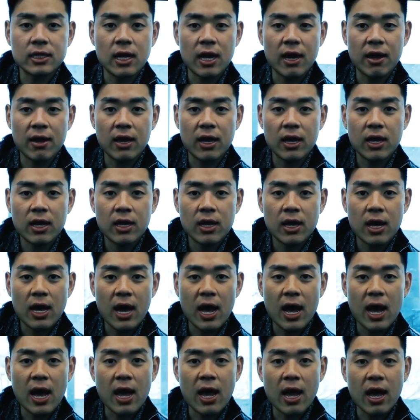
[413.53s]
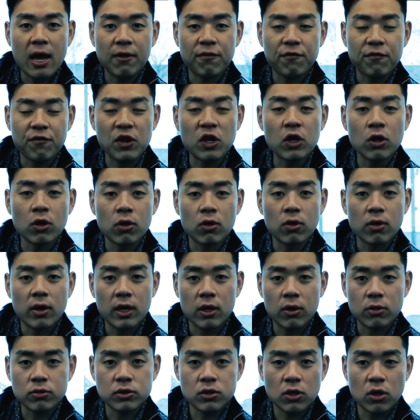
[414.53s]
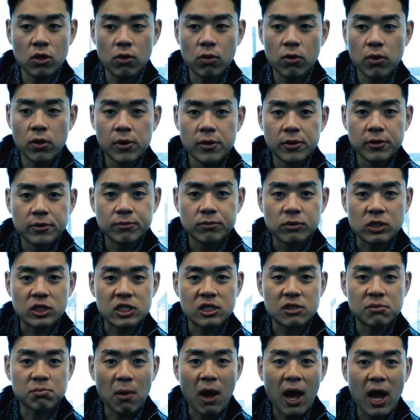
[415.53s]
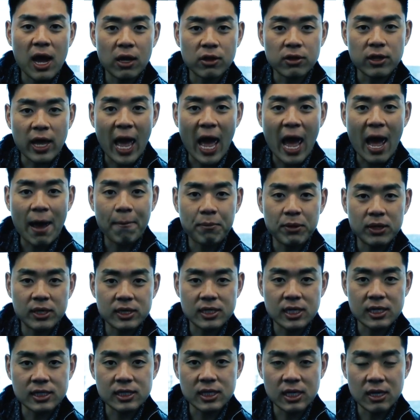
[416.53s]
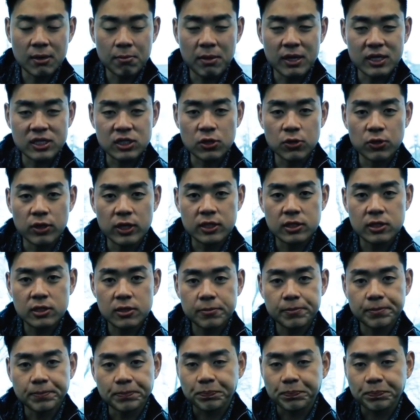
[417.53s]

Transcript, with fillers: I, I, I feel and also the smile, the happiness I see in my students.